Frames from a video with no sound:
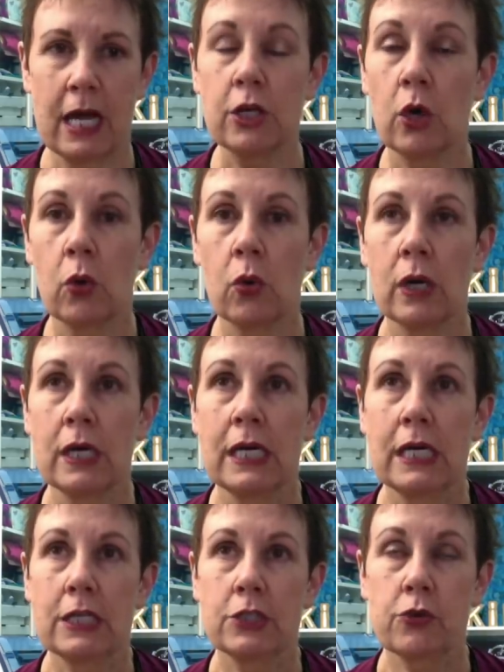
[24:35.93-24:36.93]
I know
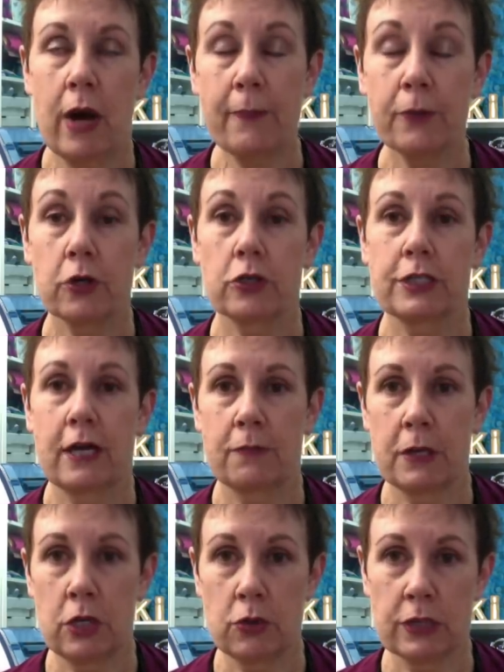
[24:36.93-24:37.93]
scrapbookers
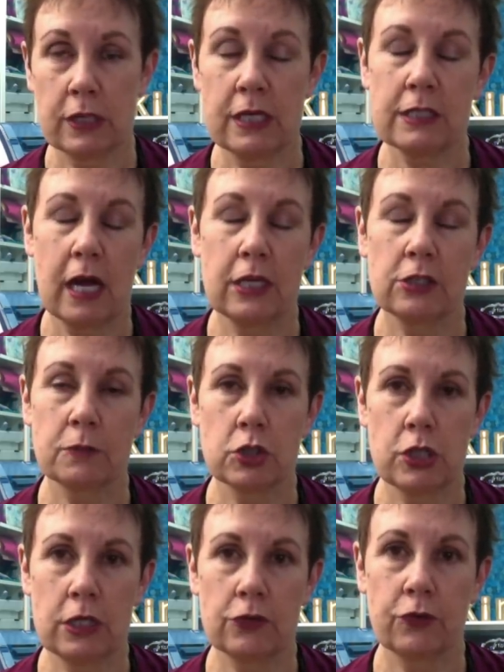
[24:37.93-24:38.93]
have been using these kinds of
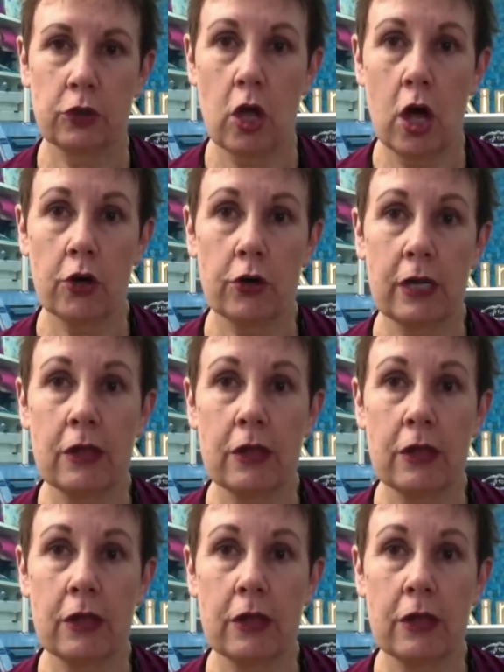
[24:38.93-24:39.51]
machines for longer,